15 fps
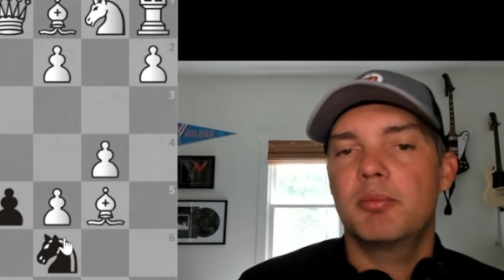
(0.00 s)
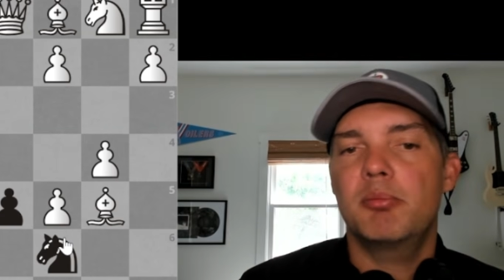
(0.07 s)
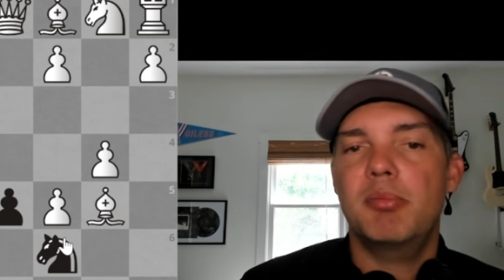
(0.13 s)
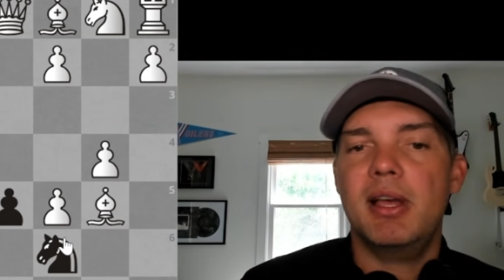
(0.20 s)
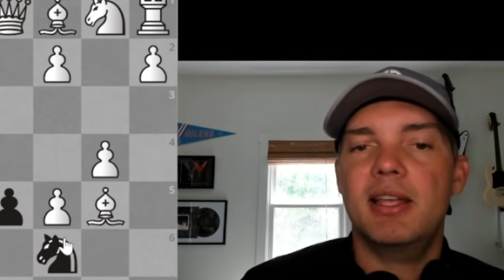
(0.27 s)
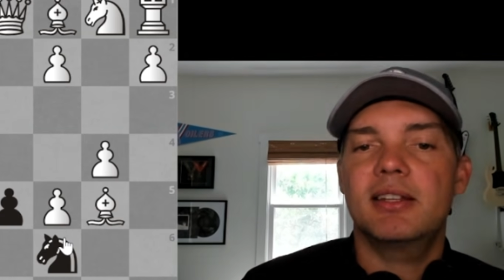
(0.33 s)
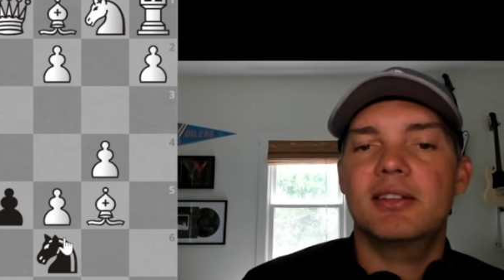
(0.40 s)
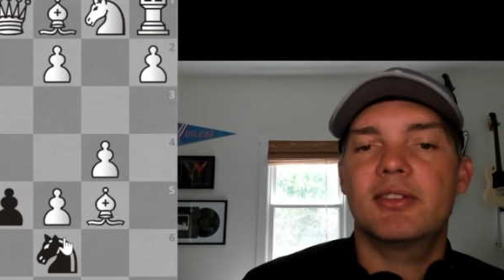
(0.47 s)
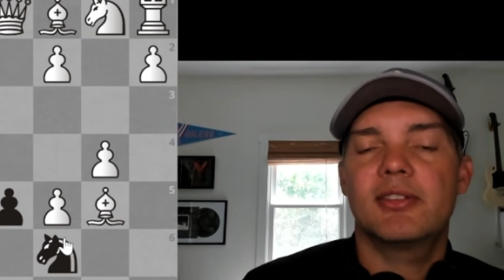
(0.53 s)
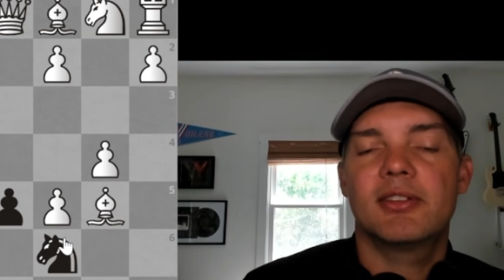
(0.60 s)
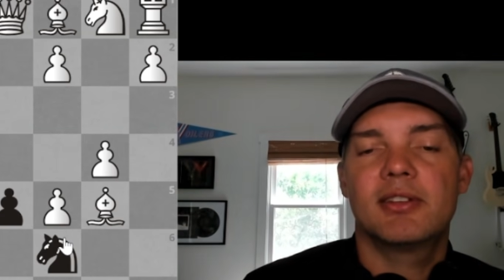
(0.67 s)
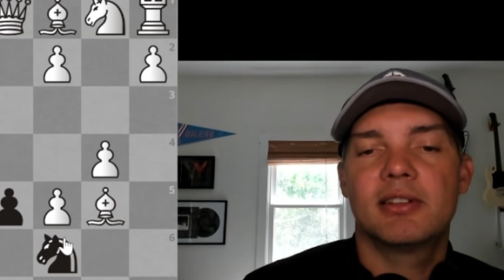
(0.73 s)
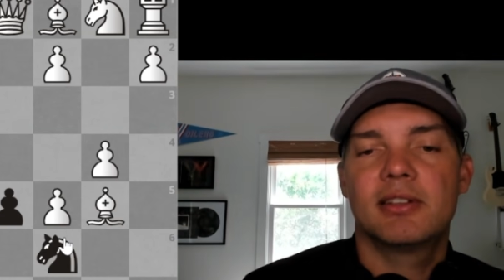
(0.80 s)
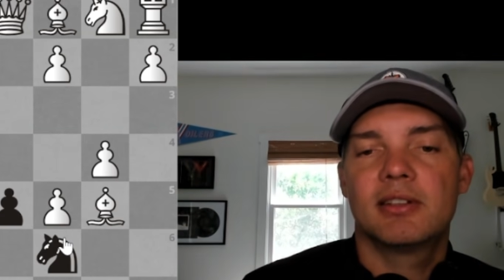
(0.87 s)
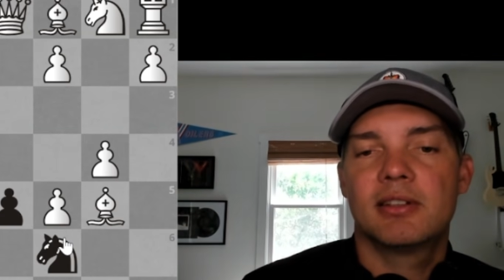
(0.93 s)
but
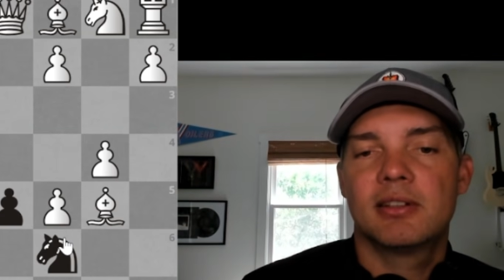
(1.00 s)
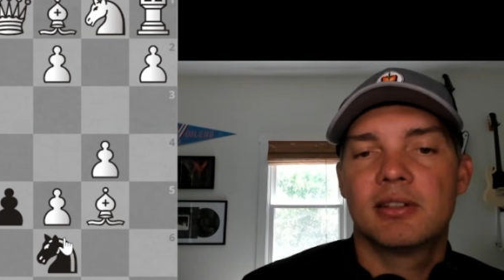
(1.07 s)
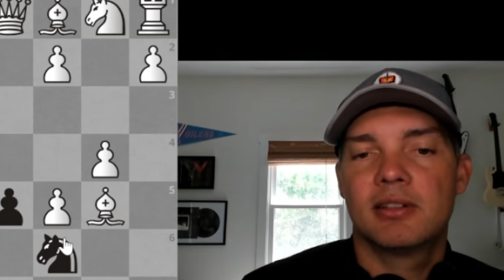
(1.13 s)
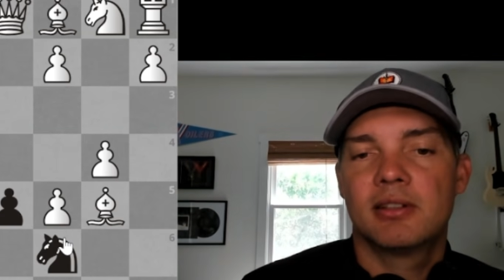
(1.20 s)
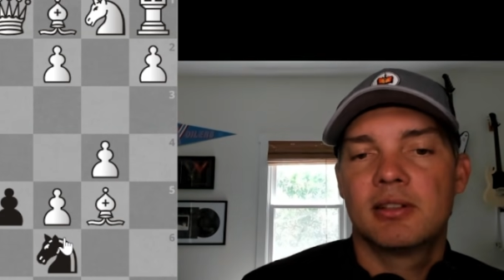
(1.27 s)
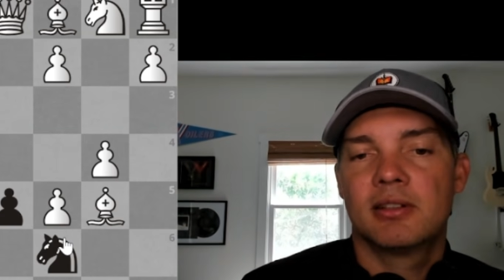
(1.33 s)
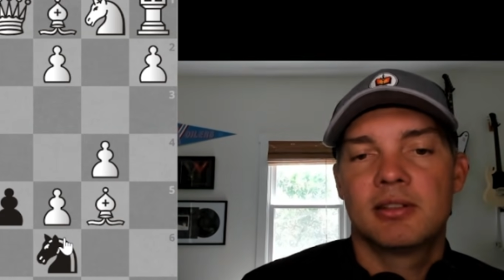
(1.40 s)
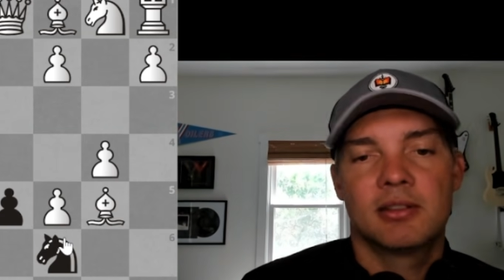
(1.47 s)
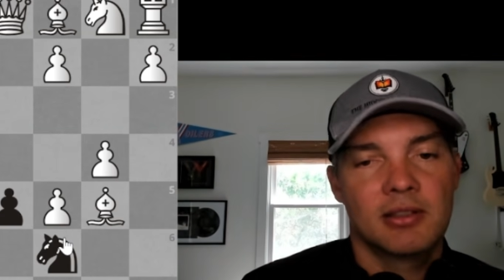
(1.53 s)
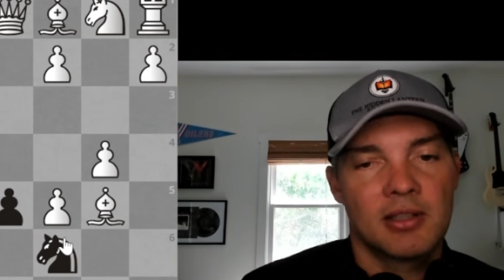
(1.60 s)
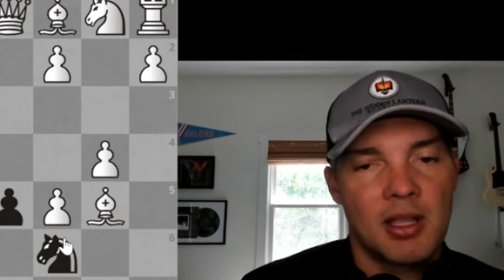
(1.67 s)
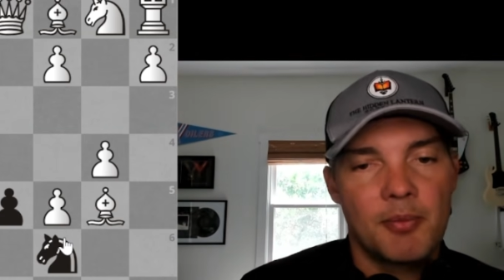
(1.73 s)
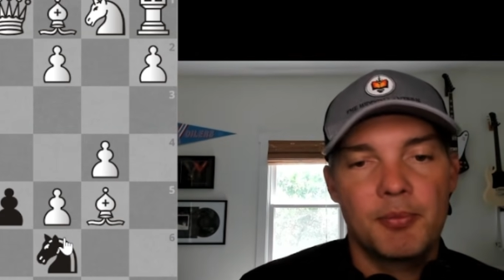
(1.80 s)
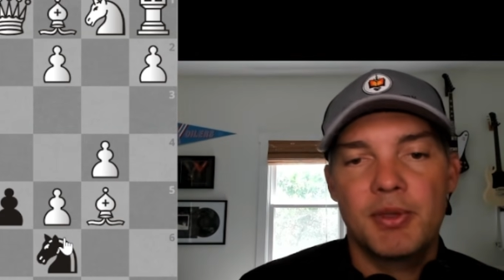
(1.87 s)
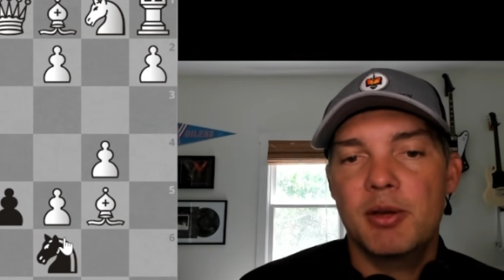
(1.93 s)

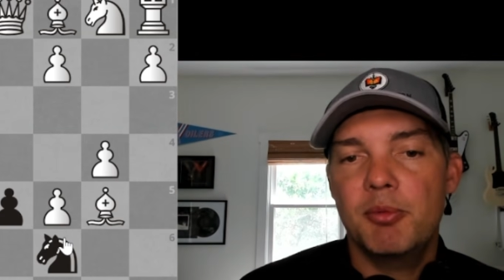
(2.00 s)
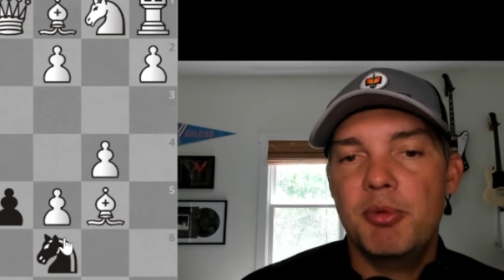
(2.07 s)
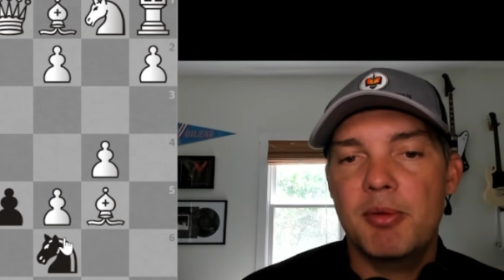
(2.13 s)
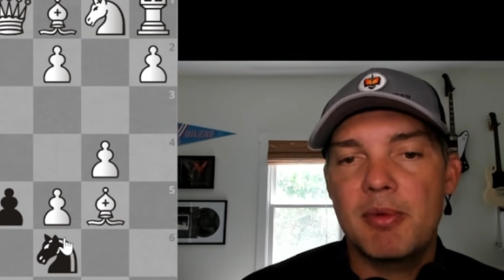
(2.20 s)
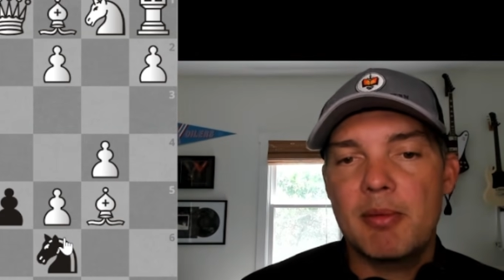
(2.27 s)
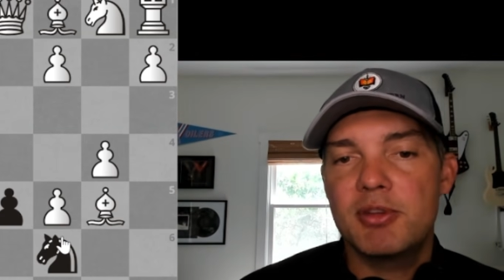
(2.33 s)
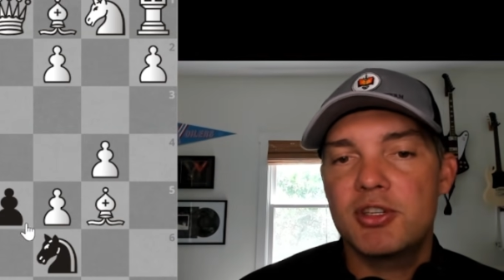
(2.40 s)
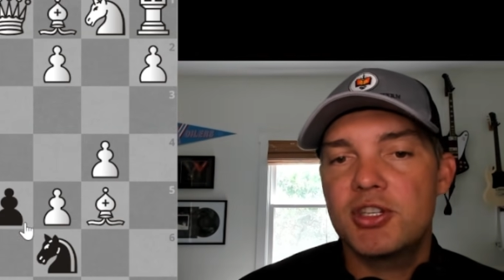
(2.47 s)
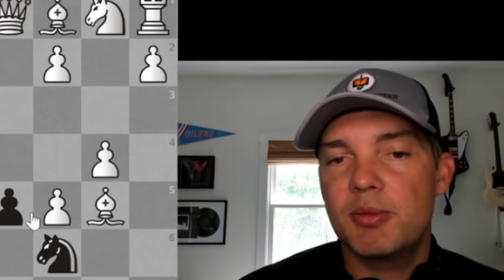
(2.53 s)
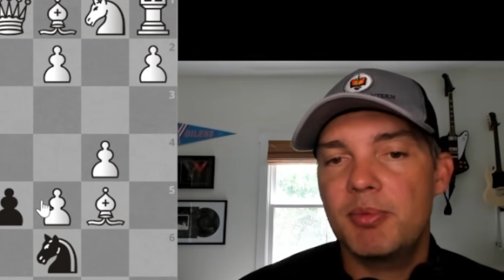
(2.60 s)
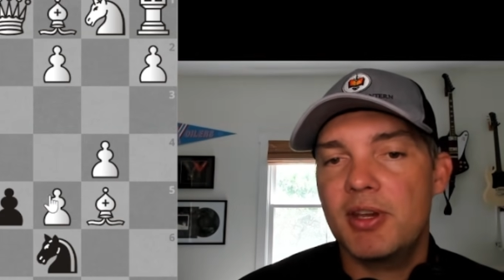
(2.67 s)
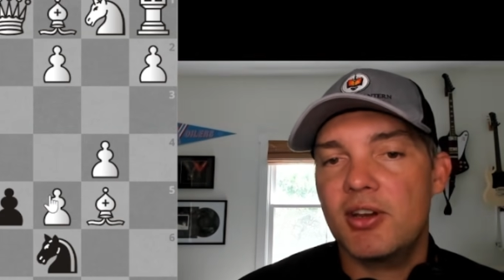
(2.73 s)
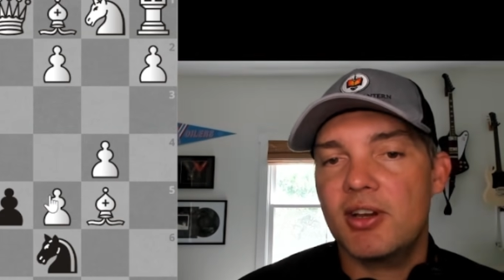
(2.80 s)
I'm going to put my bishop here.